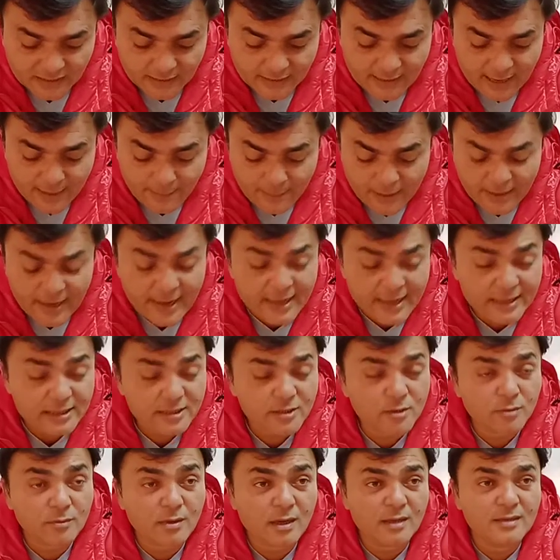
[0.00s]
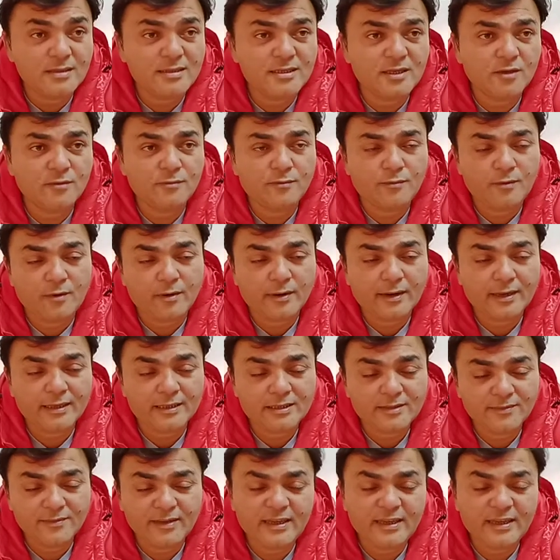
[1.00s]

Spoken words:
Remedies to conserve forest.